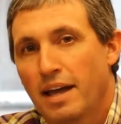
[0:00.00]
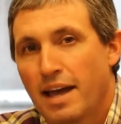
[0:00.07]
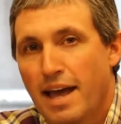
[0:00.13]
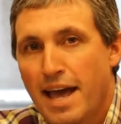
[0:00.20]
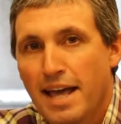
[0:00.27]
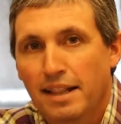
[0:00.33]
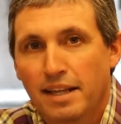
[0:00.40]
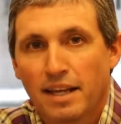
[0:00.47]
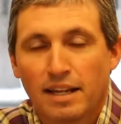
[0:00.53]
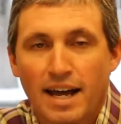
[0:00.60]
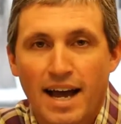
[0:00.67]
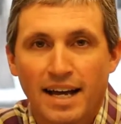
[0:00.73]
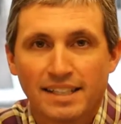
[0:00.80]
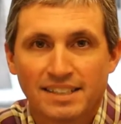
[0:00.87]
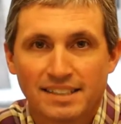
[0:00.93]
Haley and
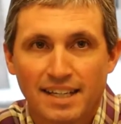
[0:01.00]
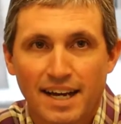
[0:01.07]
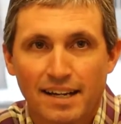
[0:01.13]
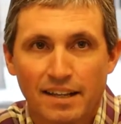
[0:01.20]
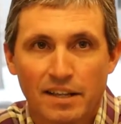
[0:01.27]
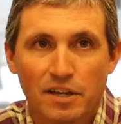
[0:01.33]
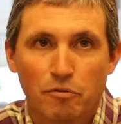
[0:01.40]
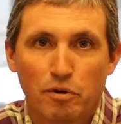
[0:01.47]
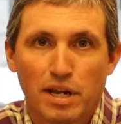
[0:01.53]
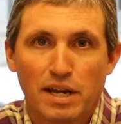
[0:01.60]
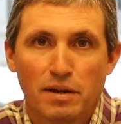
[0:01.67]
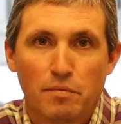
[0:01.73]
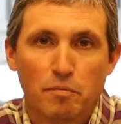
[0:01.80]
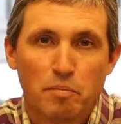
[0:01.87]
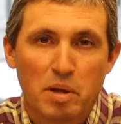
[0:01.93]
I decided that
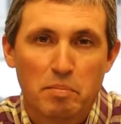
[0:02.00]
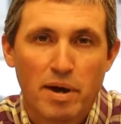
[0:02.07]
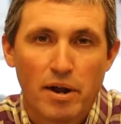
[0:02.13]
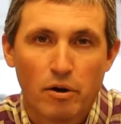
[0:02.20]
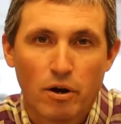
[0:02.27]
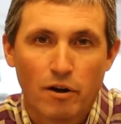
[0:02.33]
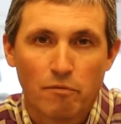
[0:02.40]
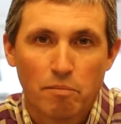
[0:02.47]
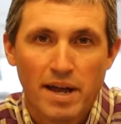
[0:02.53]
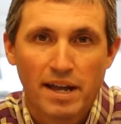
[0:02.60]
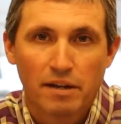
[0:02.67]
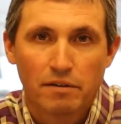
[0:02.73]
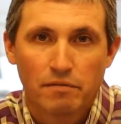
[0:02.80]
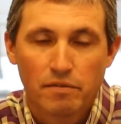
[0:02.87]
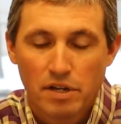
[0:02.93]
we'd be better off
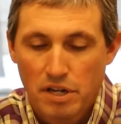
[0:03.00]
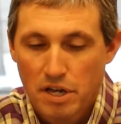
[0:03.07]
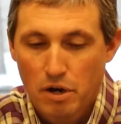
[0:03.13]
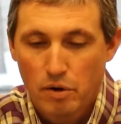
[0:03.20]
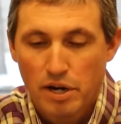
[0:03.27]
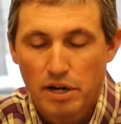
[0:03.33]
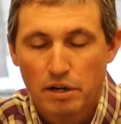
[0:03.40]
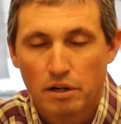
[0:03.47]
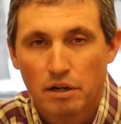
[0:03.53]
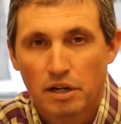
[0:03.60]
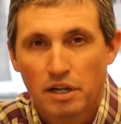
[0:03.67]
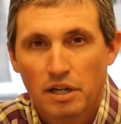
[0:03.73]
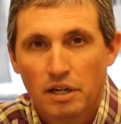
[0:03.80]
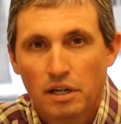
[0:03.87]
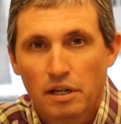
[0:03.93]
making a video here
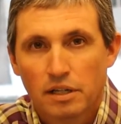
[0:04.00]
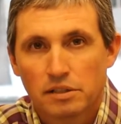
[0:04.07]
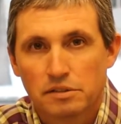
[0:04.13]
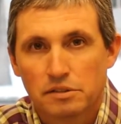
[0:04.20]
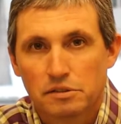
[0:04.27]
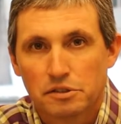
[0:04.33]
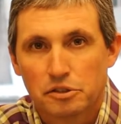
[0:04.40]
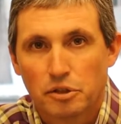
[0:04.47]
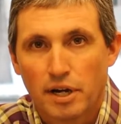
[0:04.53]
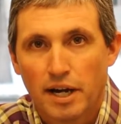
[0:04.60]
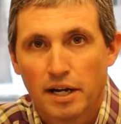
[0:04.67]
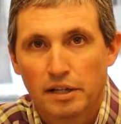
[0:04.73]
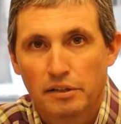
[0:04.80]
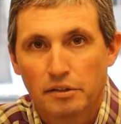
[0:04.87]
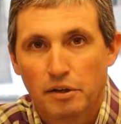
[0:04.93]
instead of
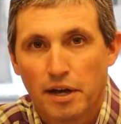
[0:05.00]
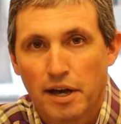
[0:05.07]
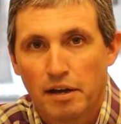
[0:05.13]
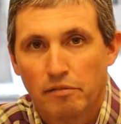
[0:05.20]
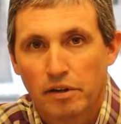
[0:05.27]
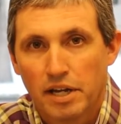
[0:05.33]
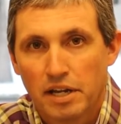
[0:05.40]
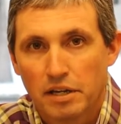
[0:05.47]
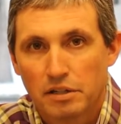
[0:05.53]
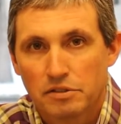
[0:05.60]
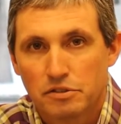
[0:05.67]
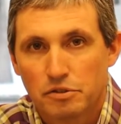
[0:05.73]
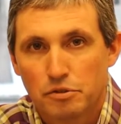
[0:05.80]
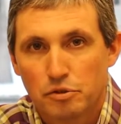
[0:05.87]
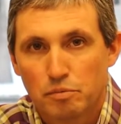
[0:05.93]
trying to have a
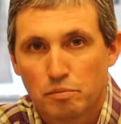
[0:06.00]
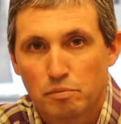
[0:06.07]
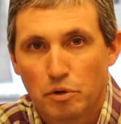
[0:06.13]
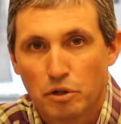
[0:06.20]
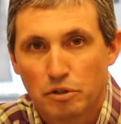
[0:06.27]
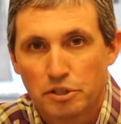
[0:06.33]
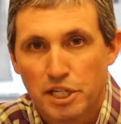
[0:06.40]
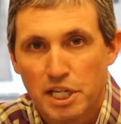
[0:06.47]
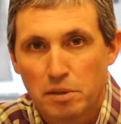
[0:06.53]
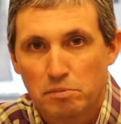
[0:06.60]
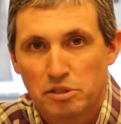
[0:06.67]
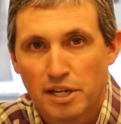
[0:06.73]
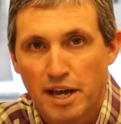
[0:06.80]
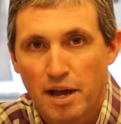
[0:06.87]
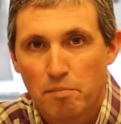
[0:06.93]
Zoom or
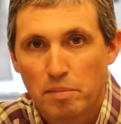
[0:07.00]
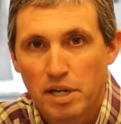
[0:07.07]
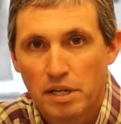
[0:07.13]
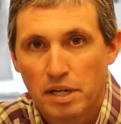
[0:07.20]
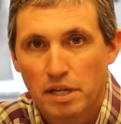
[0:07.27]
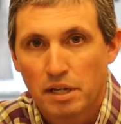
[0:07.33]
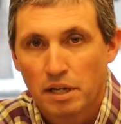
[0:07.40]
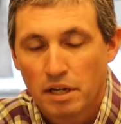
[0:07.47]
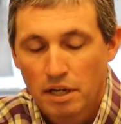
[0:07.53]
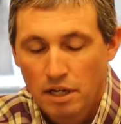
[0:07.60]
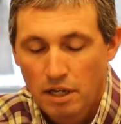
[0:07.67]
Teams type meeting.